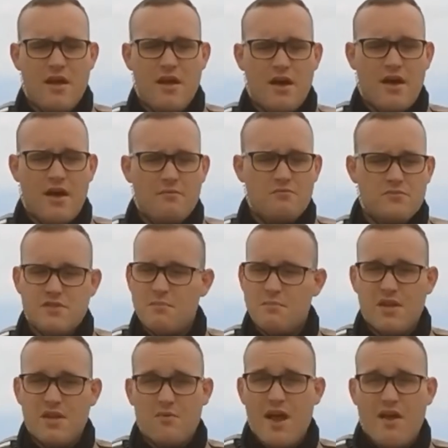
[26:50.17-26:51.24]
to
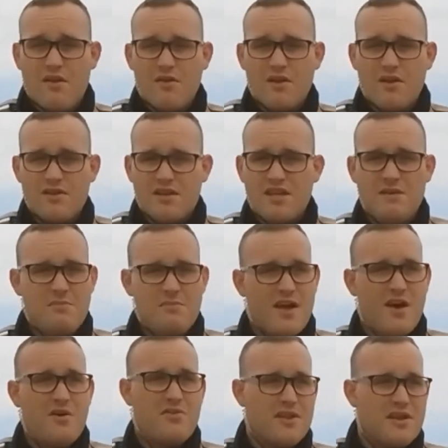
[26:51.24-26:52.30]
be around and to keep it
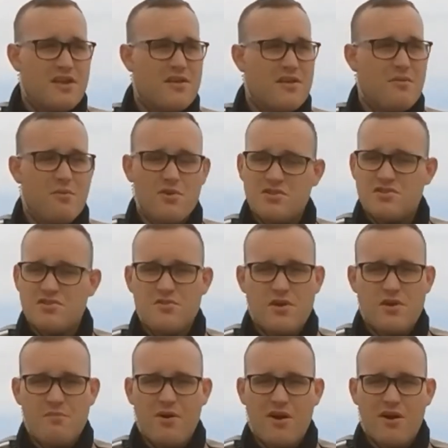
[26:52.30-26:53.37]
healthy, and we're just doing
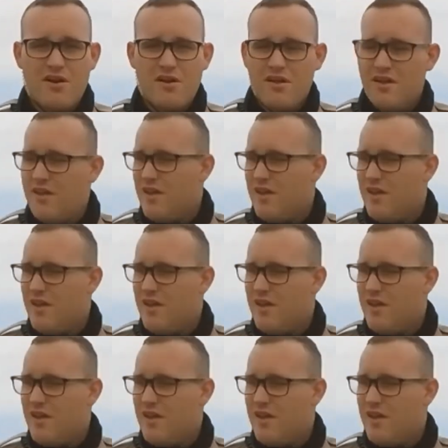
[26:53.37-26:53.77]
our part.